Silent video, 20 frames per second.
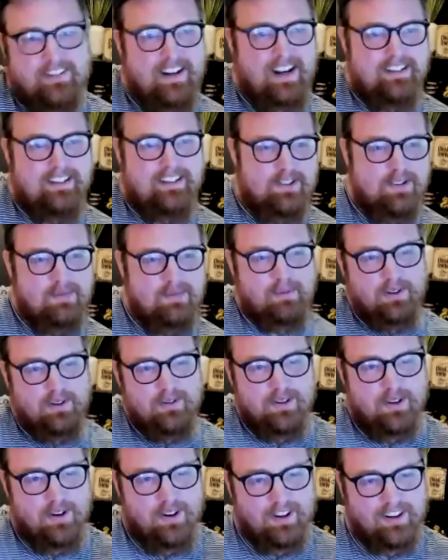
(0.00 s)
a nice new
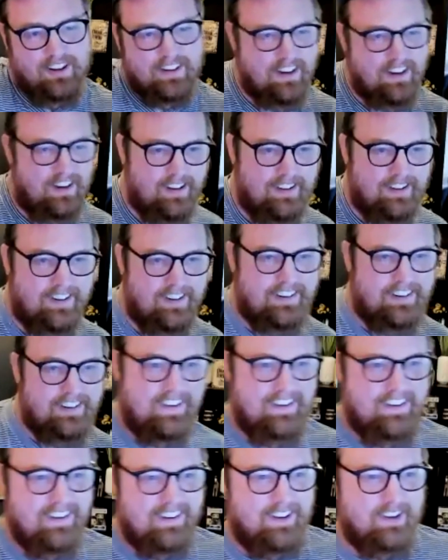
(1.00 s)
blue color,
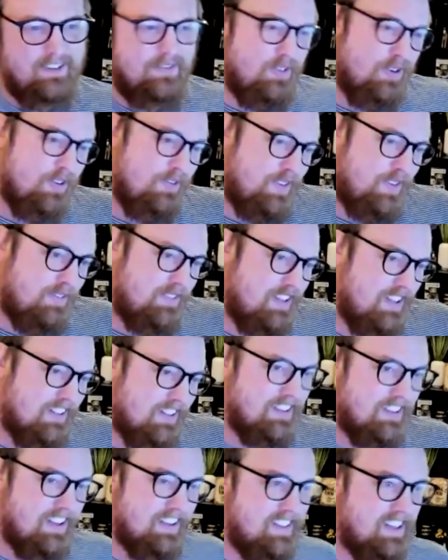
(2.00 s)
$4.50
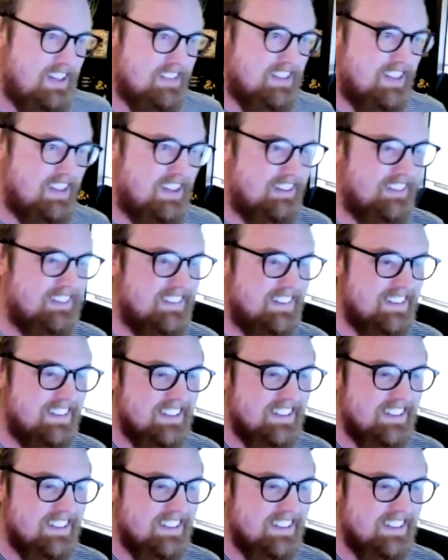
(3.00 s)
on lattes now.